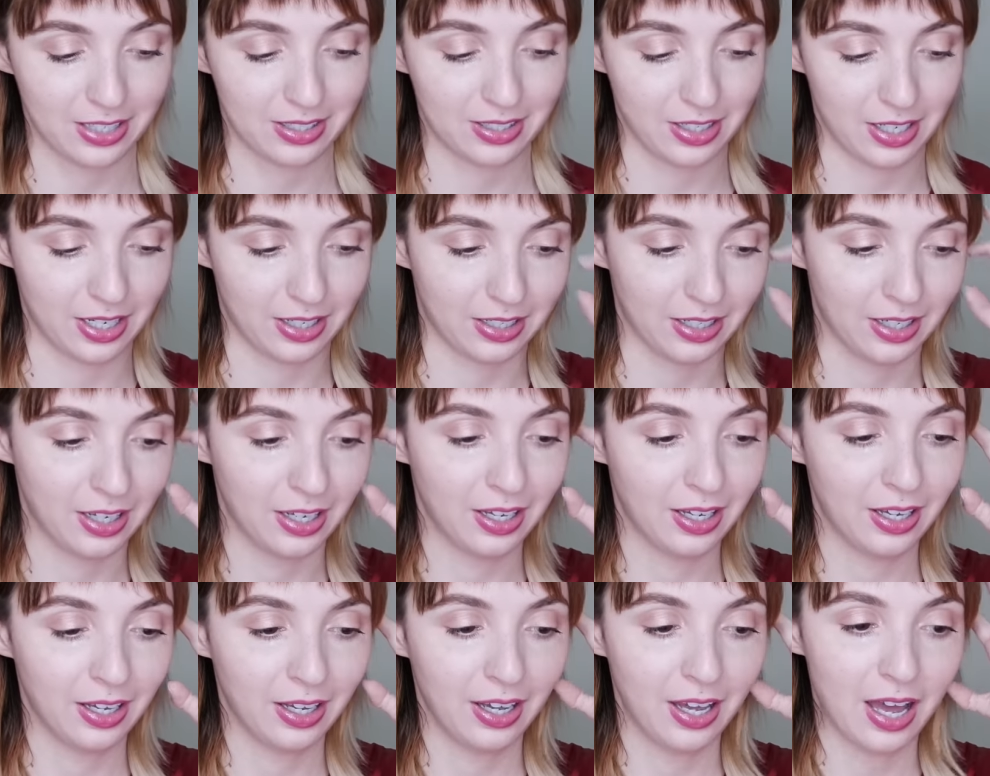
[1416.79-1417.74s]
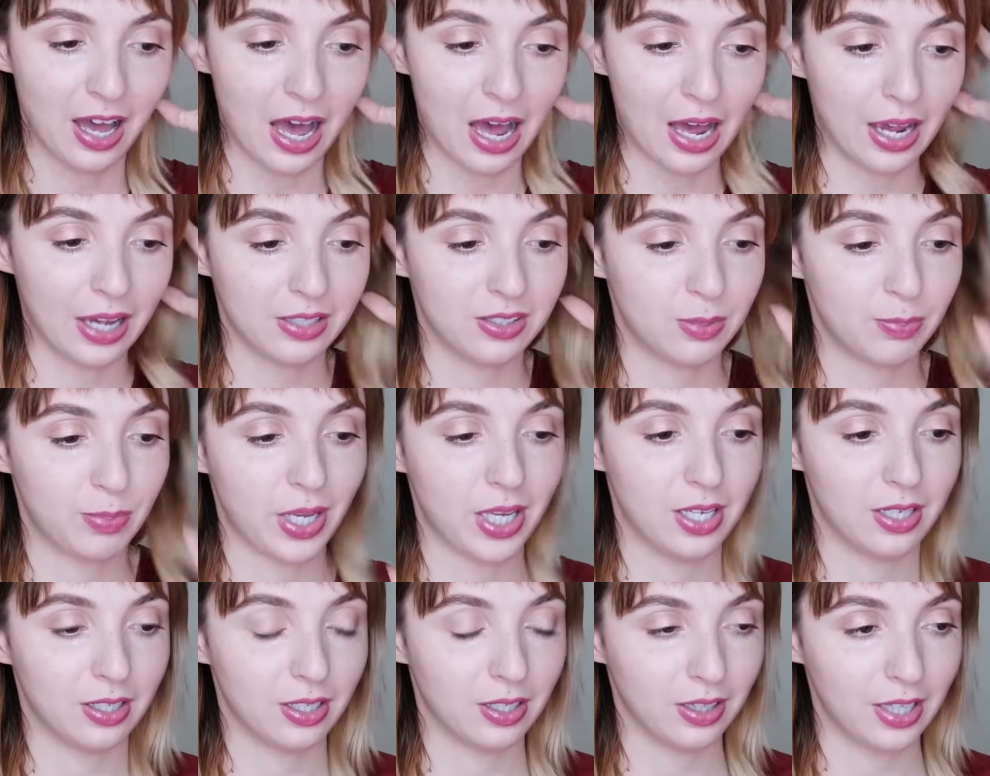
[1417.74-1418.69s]
It's like I
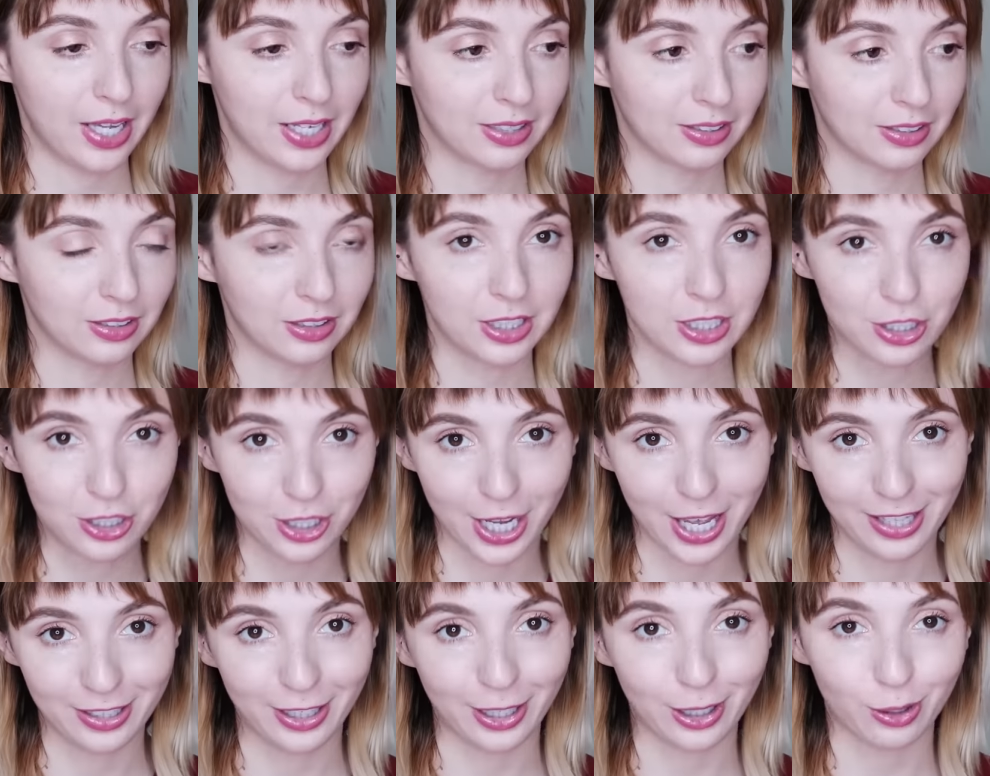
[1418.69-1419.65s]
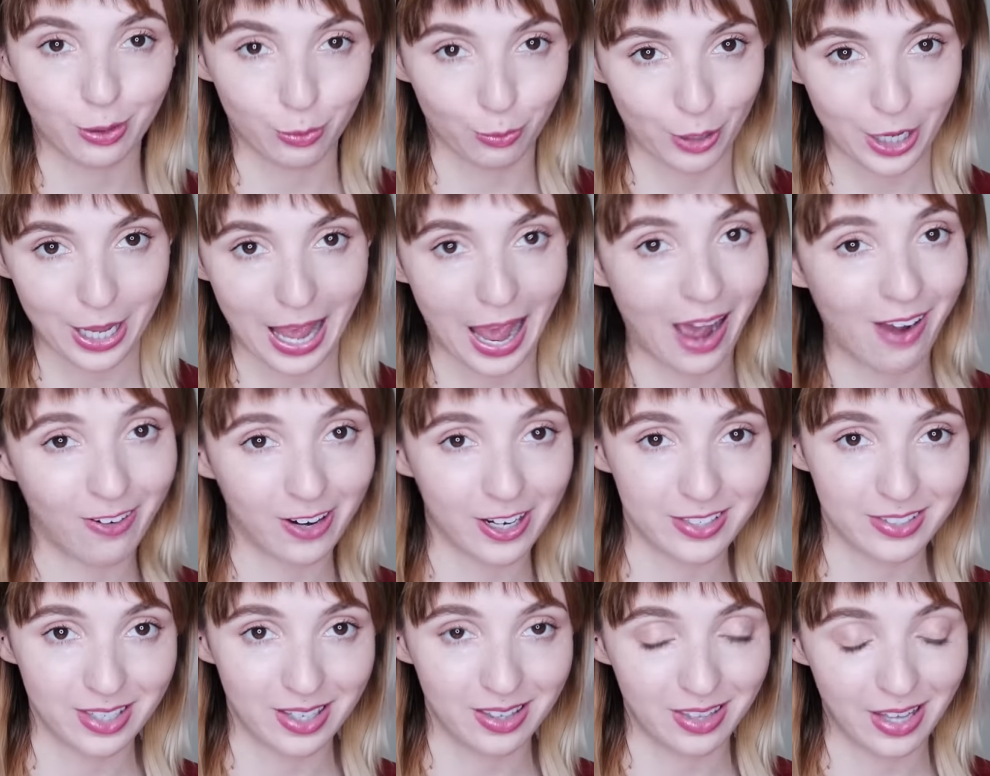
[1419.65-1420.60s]
spent like legit like three
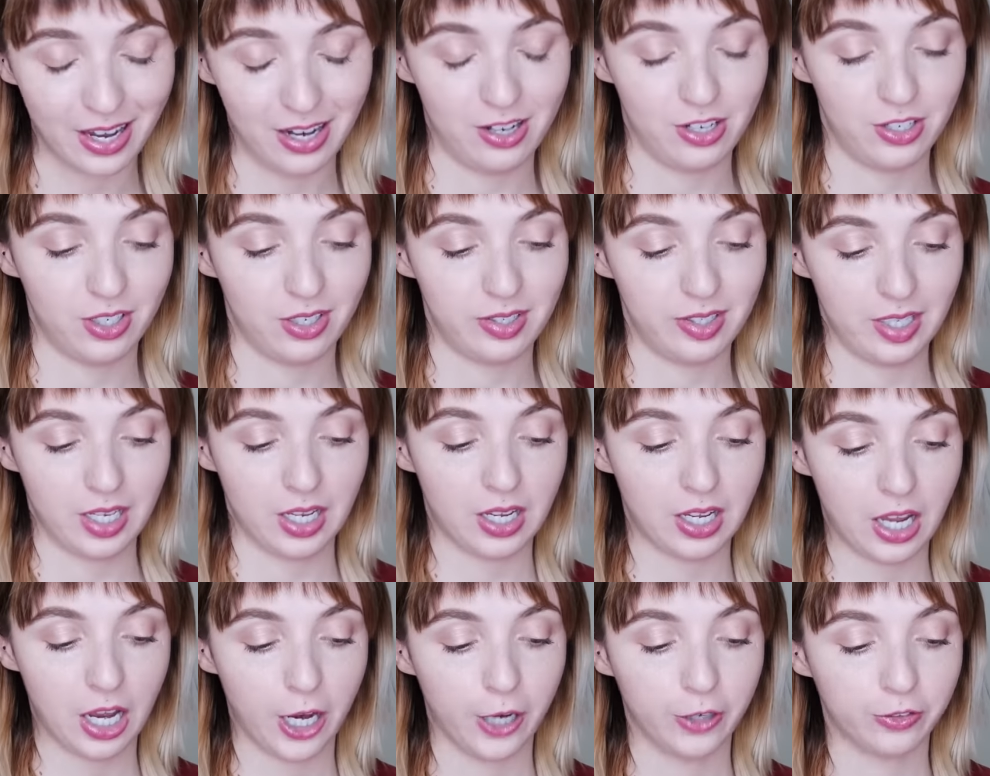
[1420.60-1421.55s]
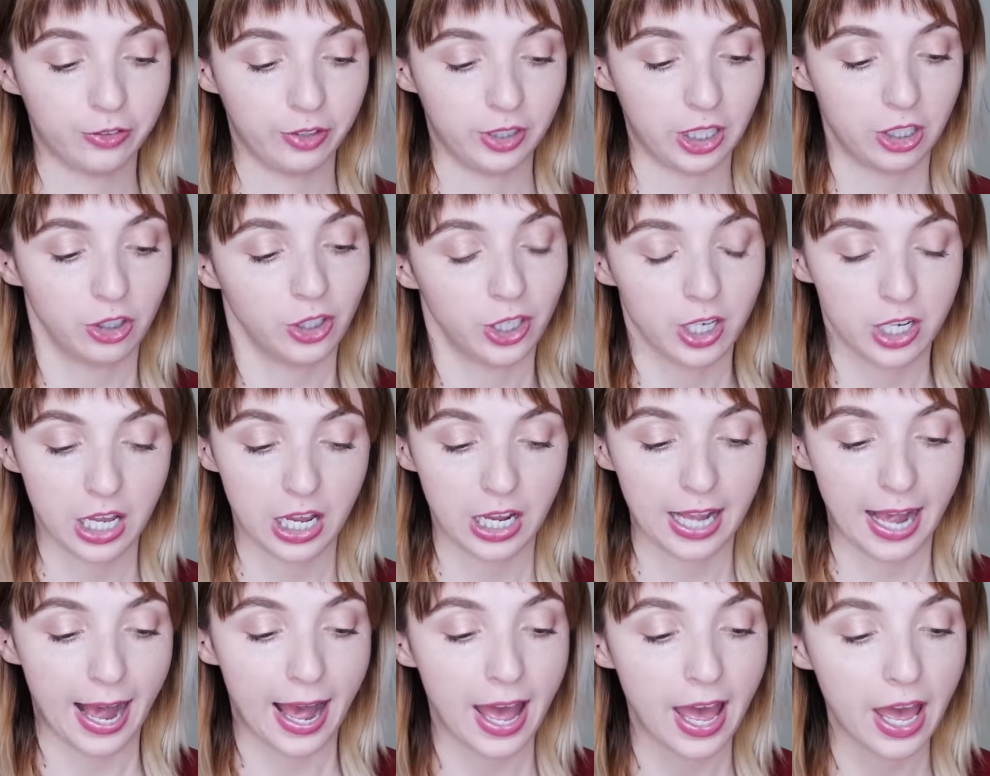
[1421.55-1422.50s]
hours in there just like carefully
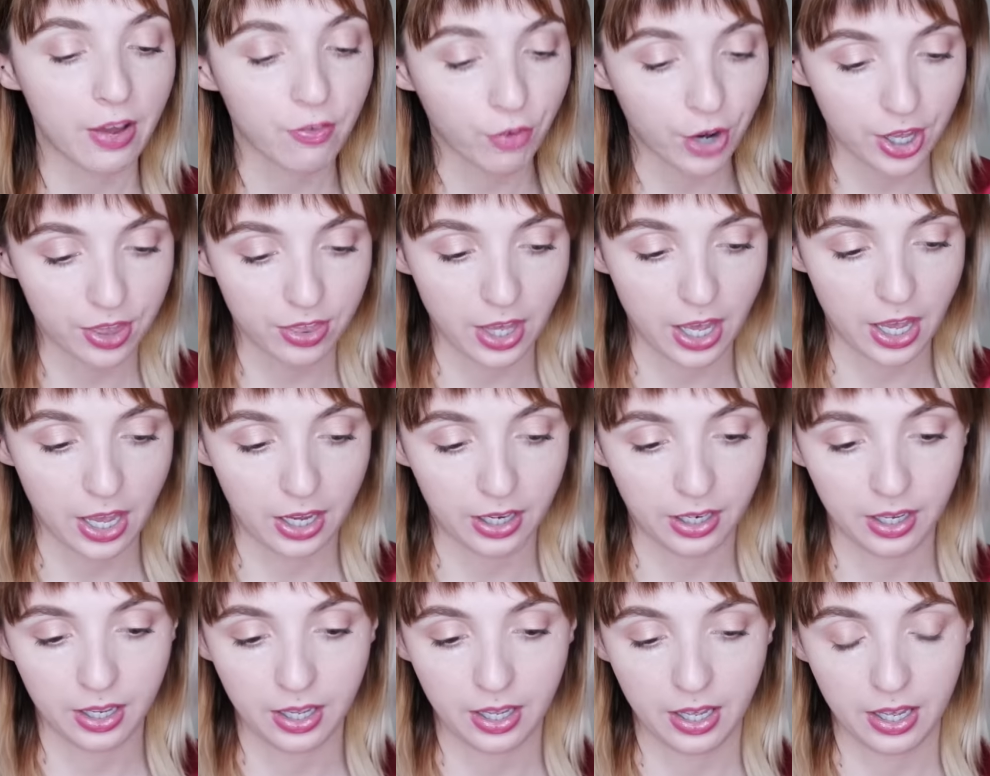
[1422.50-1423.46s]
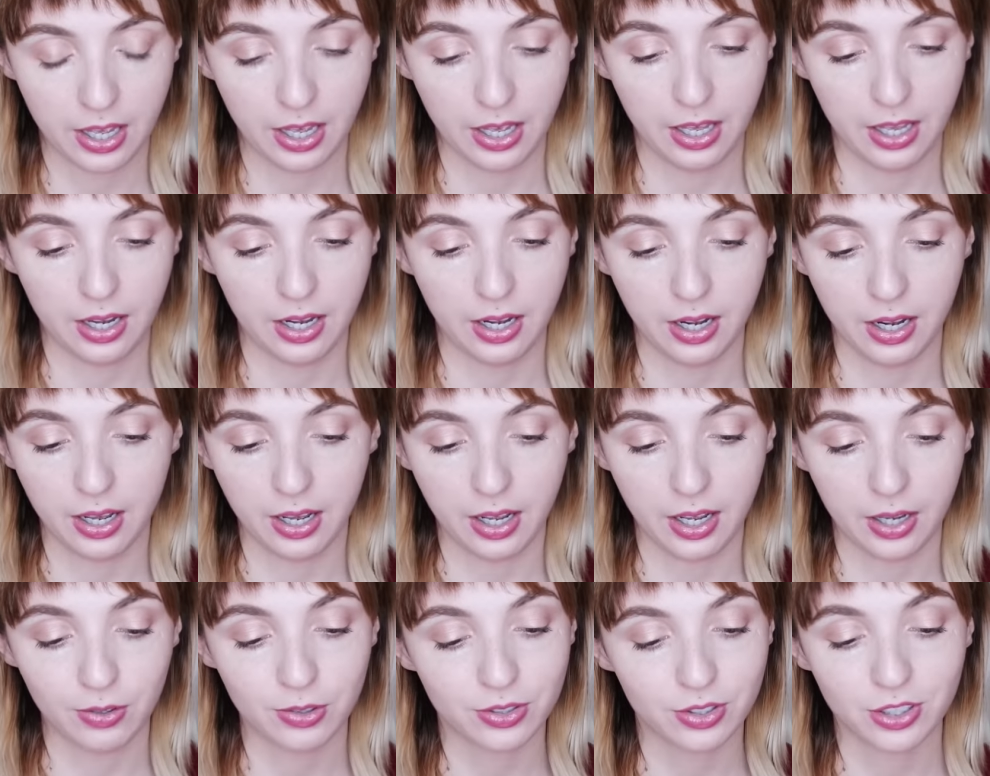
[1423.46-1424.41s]
looking at everything and
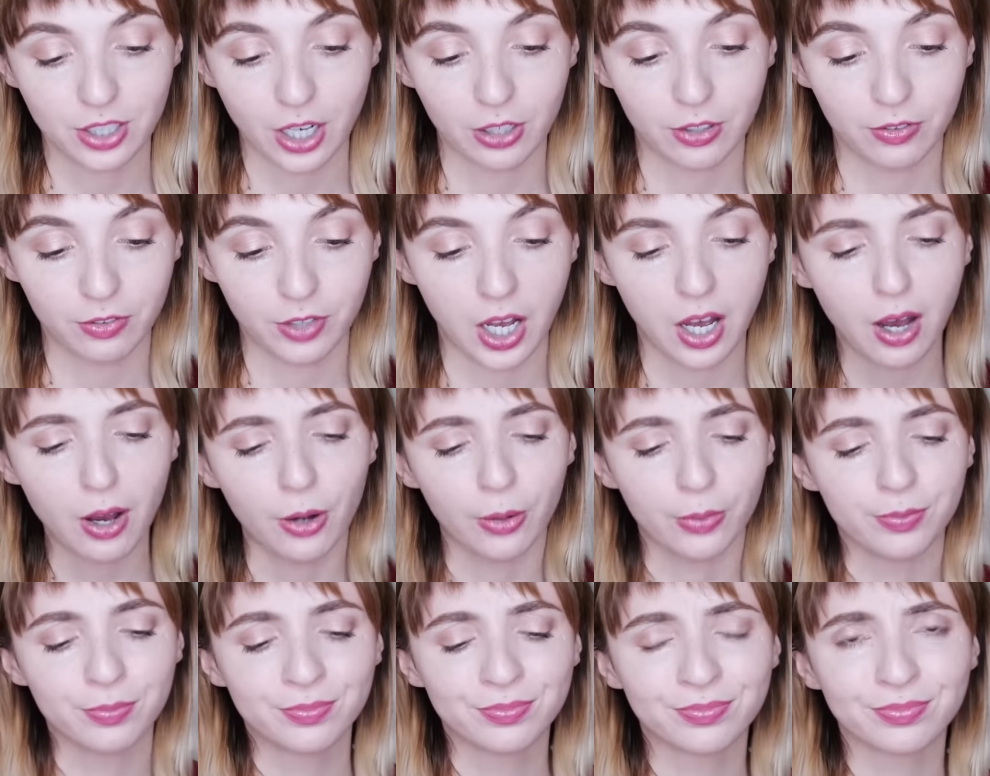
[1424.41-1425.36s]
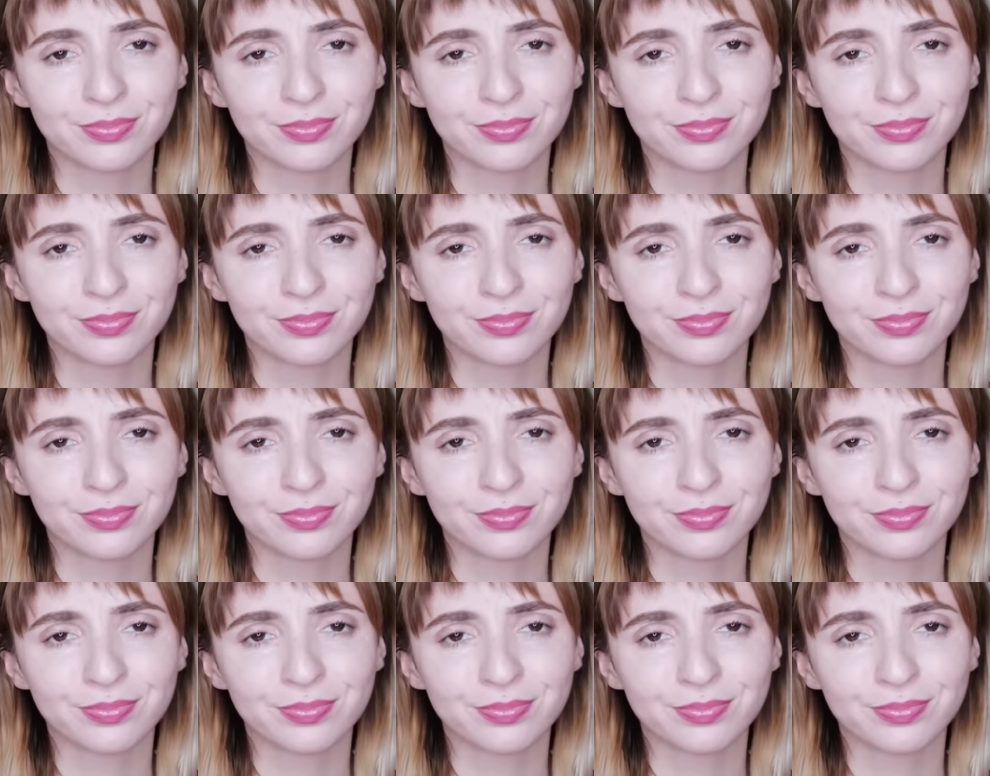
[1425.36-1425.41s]
it was a ton of fun. Oh,